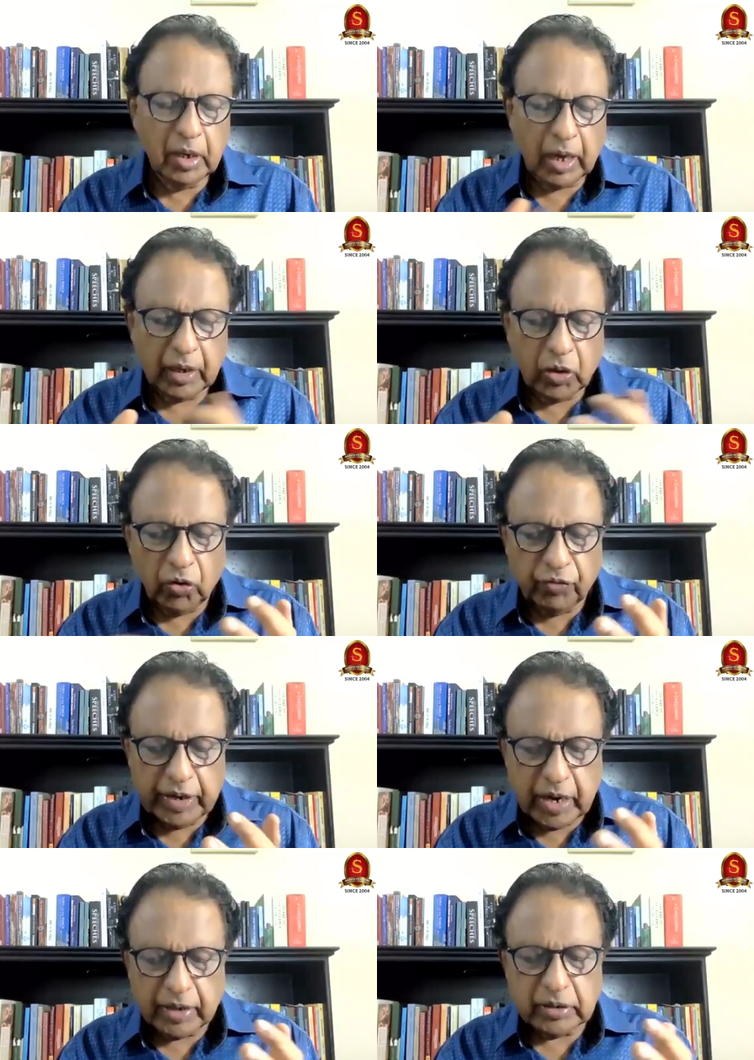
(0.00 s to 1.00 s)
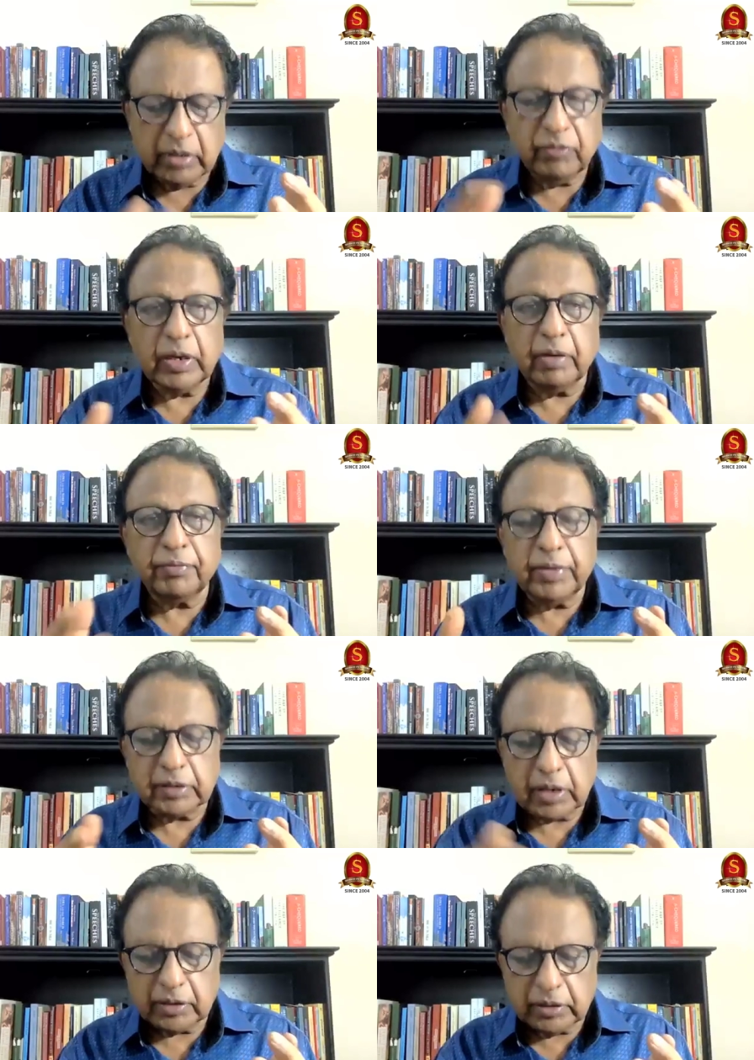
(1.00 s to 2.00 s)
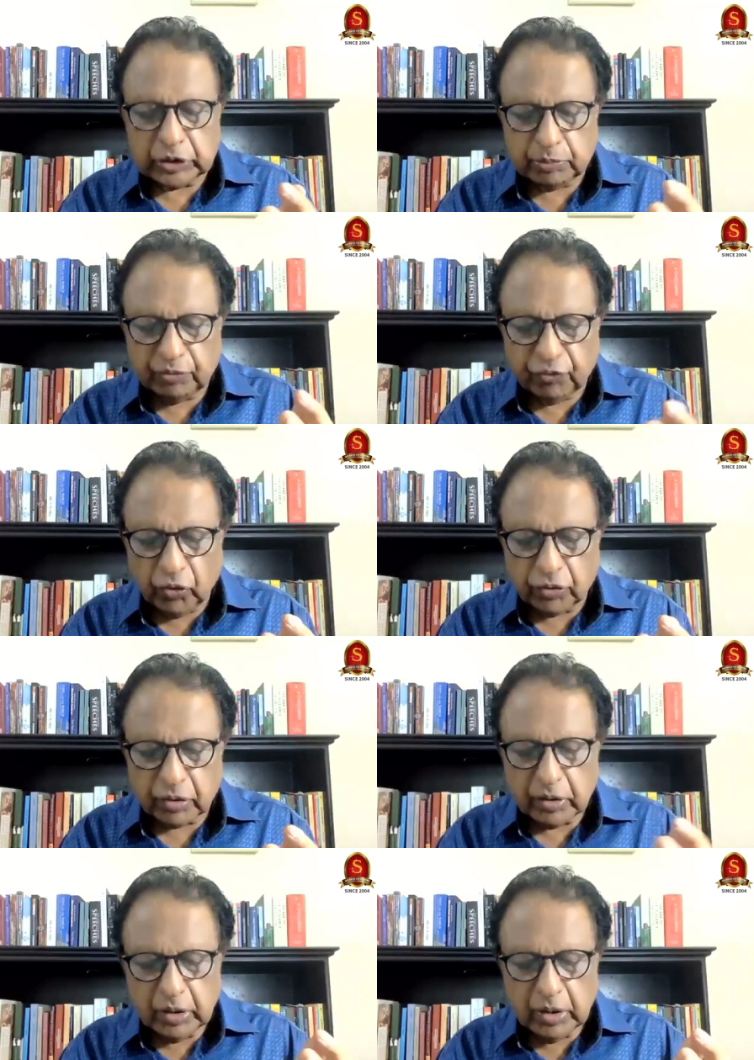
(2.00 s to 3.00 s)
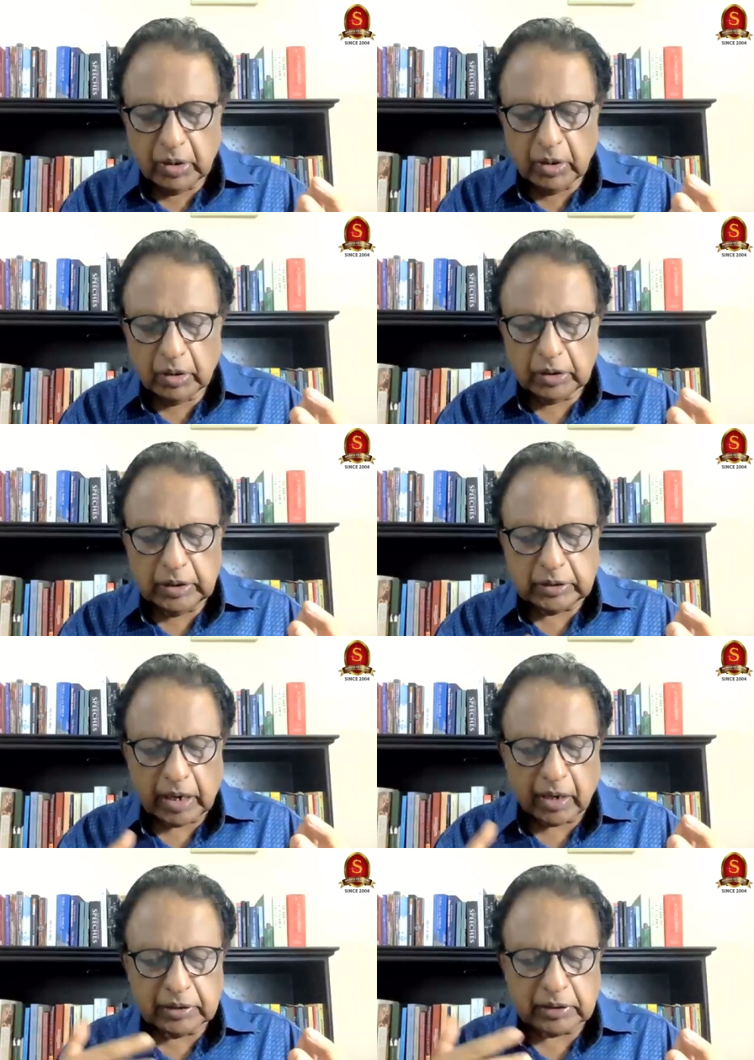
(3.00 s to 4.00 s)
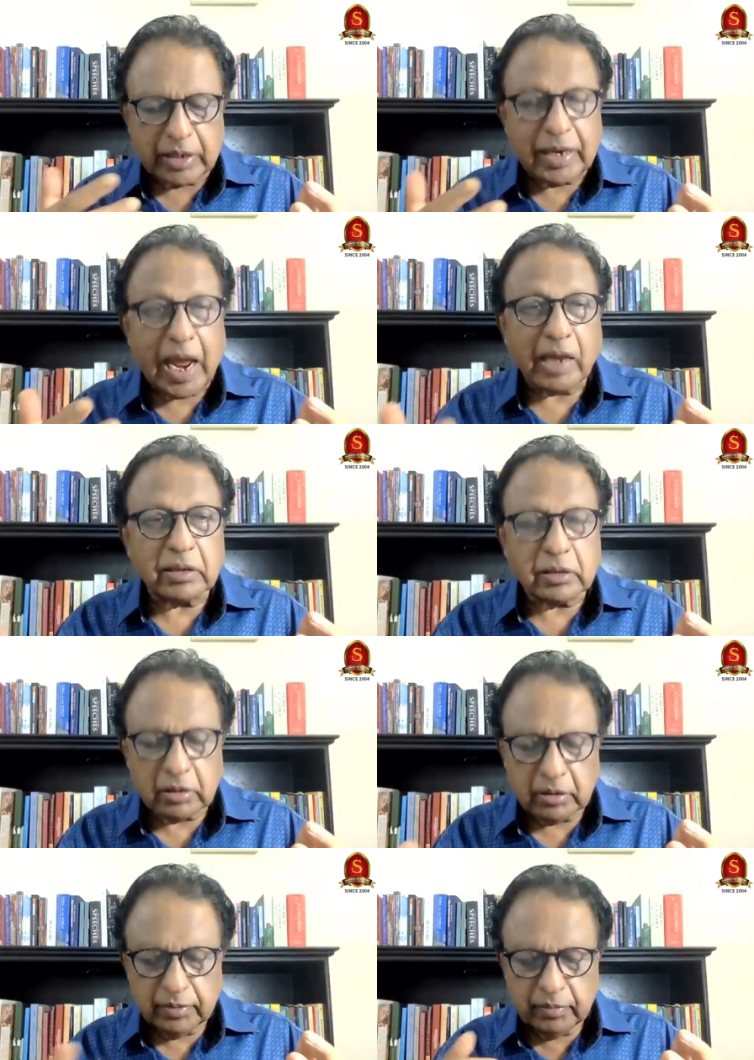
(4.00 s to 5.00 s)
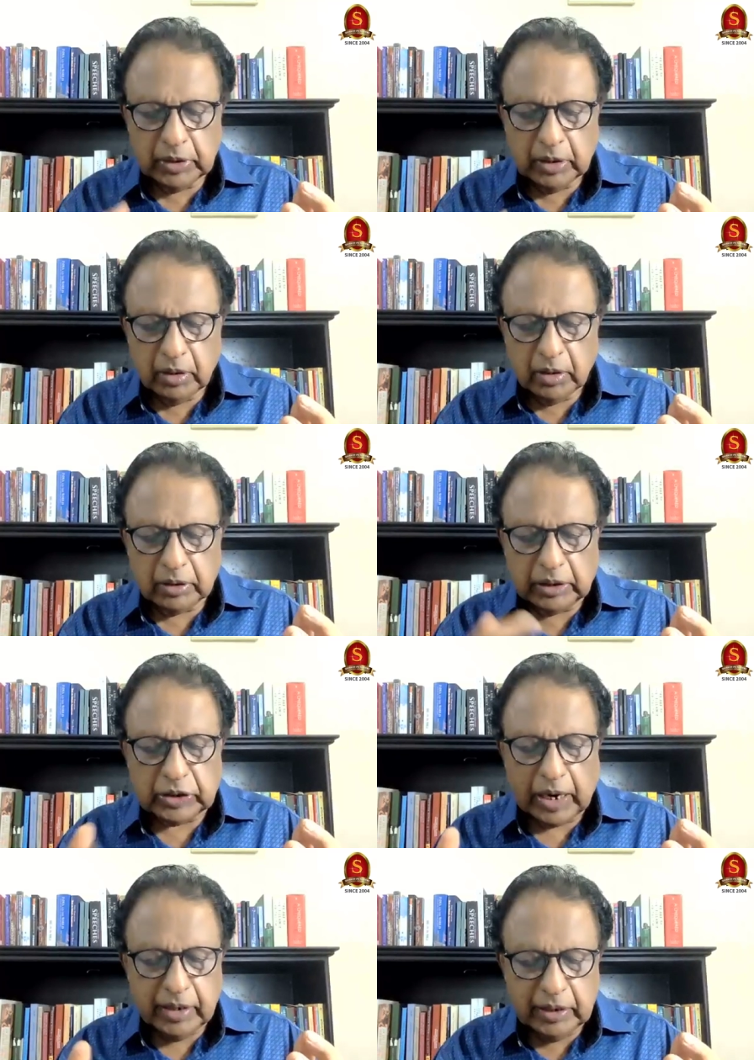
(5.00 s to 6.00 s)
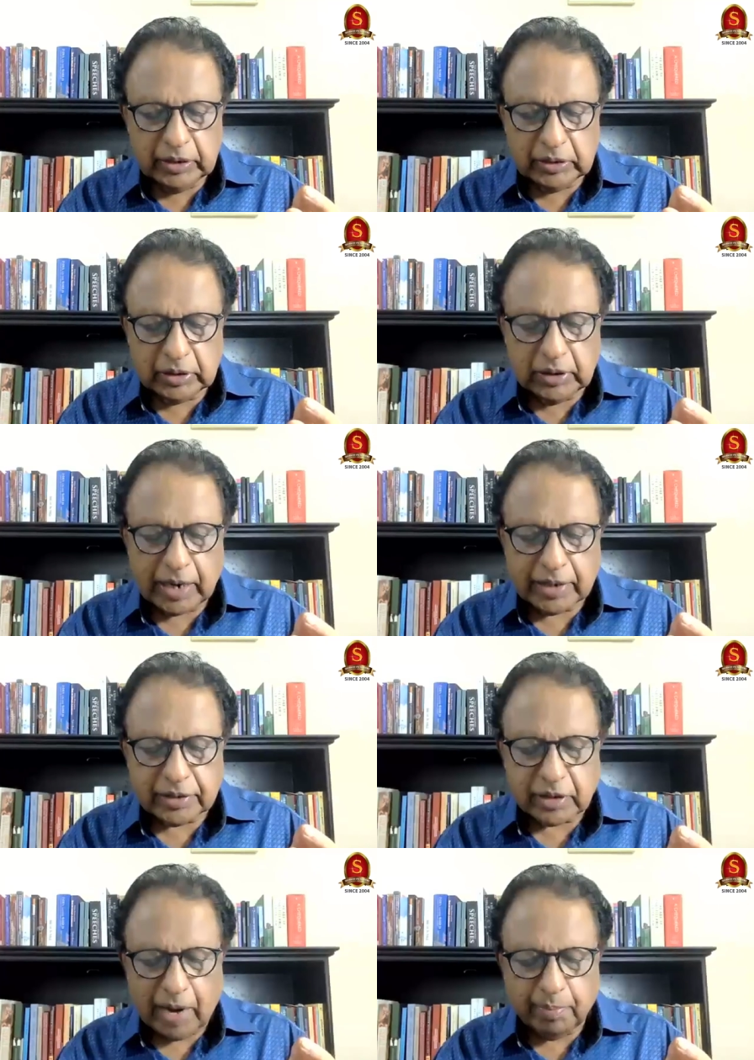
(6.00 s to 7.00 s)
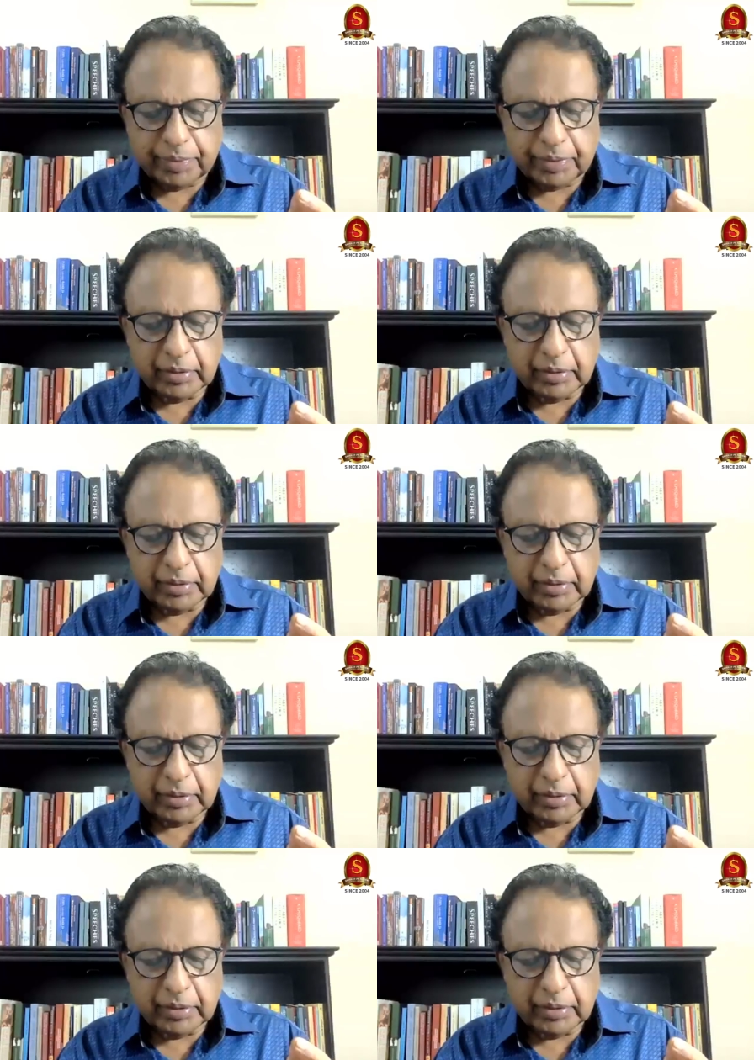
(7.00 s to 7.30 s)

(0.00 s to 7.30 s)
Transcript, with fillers: Like COVID nineteen, we have discussed this before, the terrorist attacks, the Chinese debt trap,